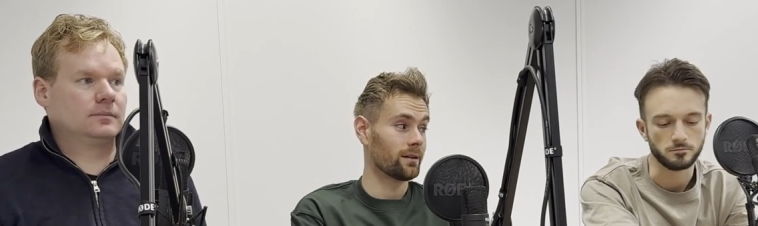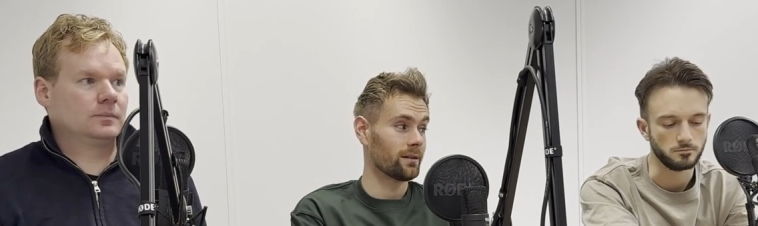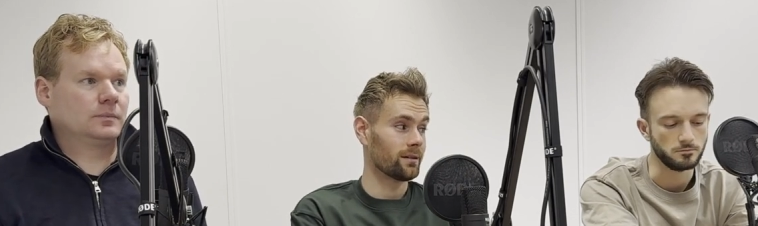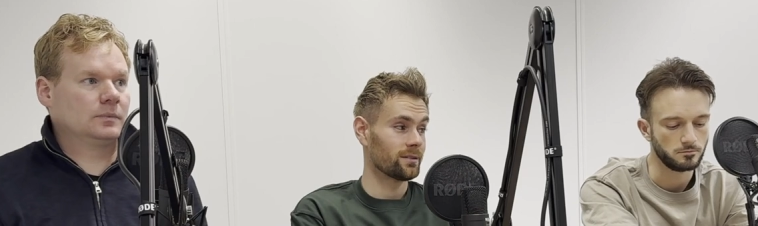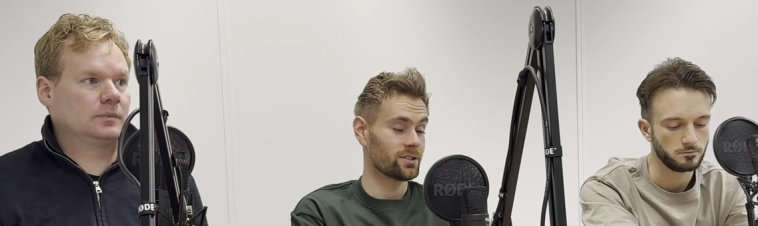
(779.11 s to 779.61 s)

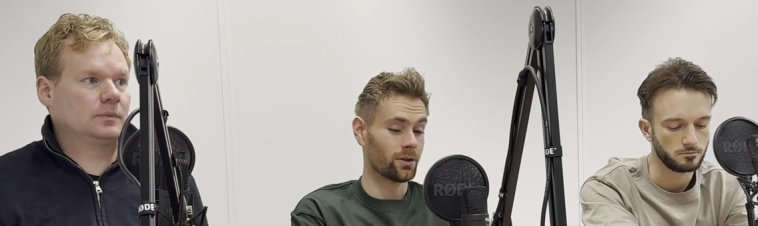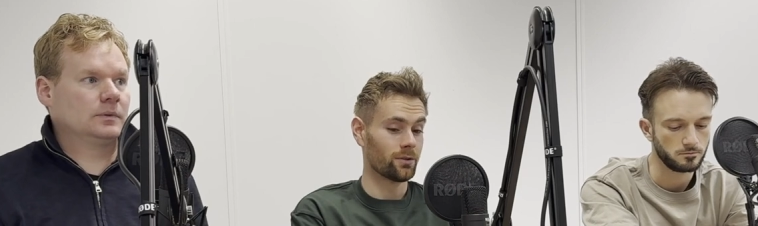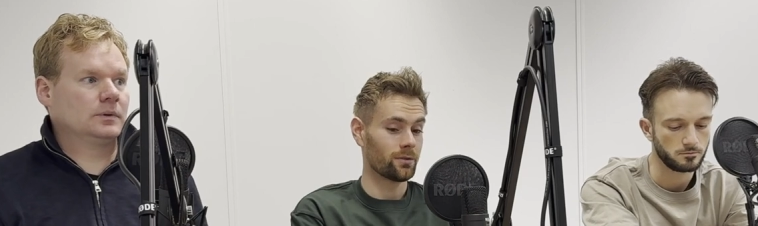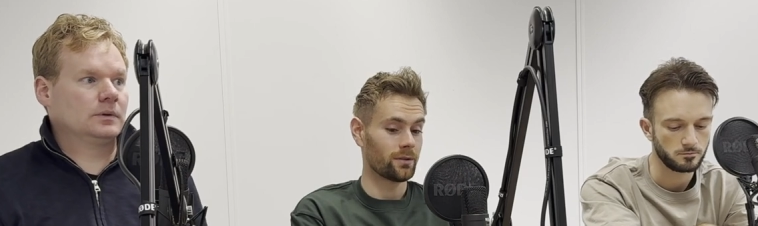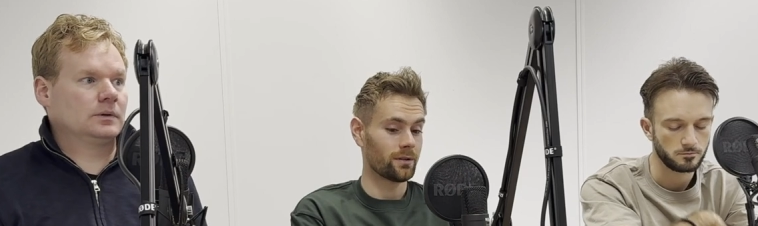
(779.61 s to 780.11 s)
Speaker 1: Mm-hmm. So
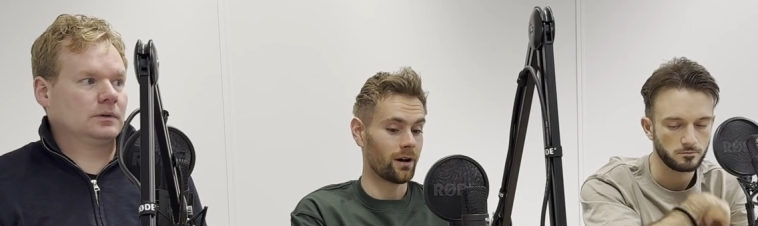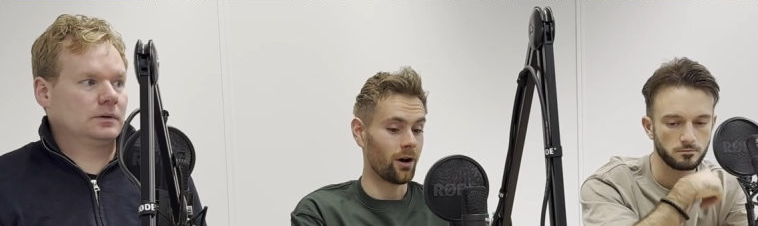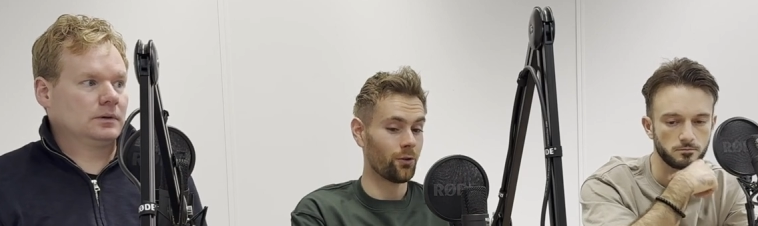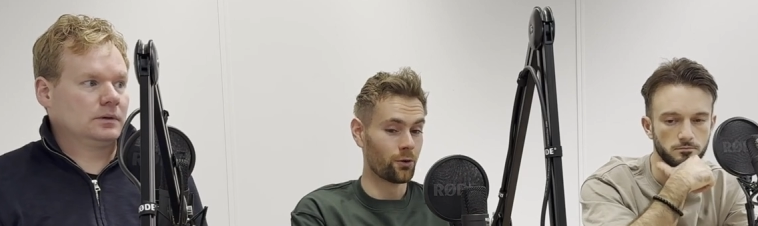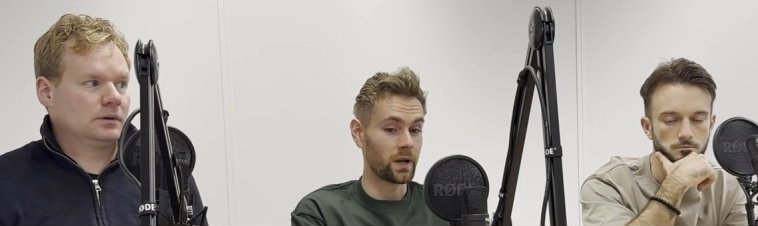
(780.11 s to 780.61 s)

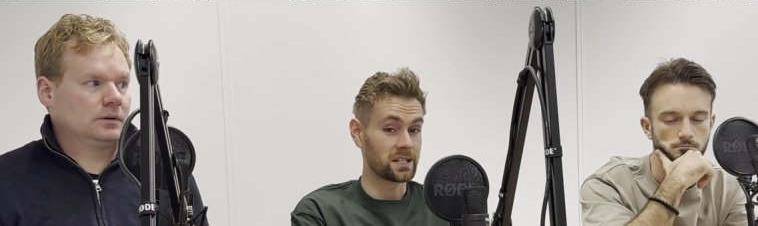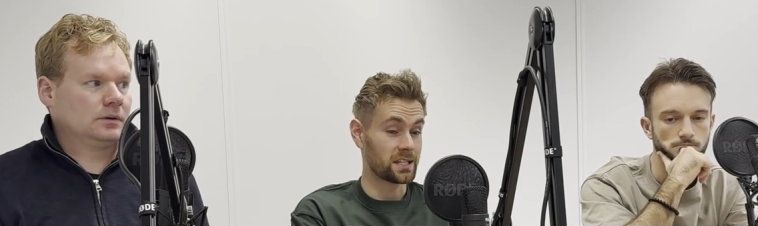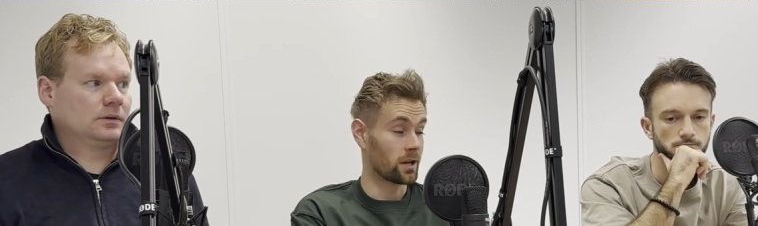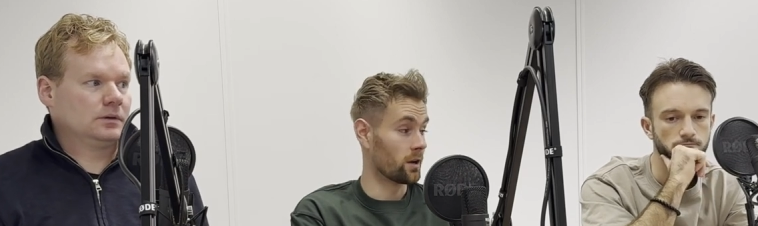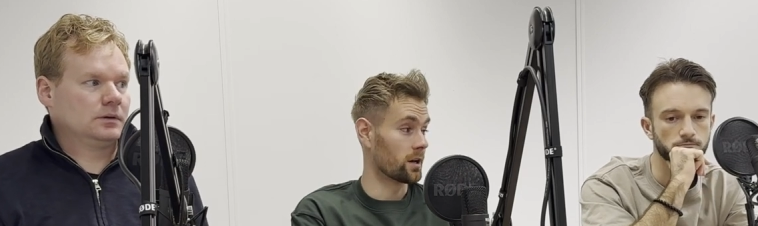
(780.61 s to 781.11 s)
all the
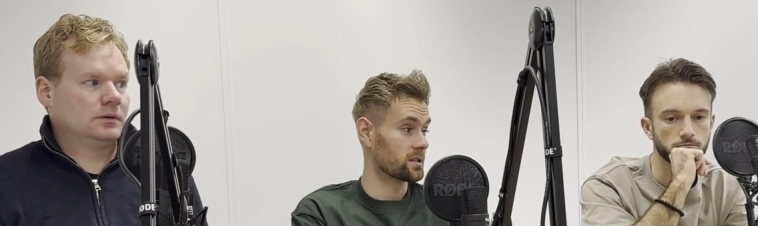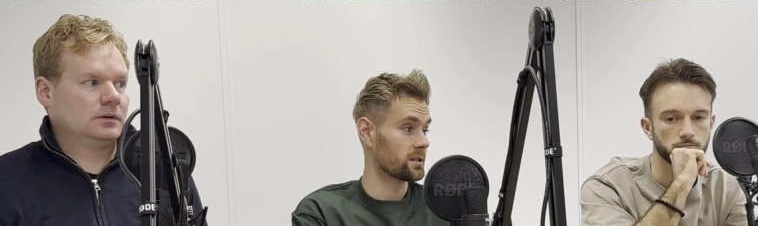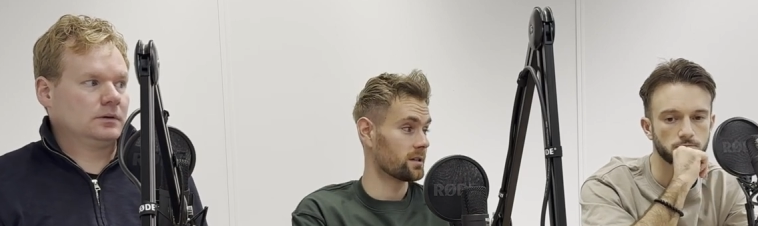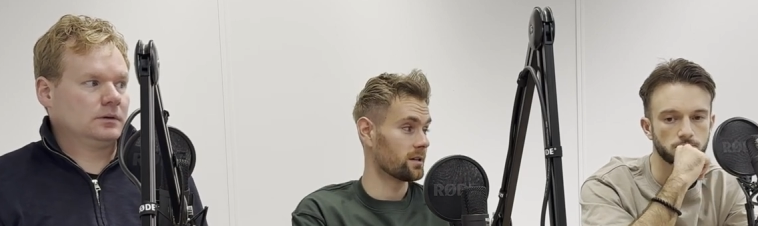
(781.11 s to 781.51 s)
risk is on us.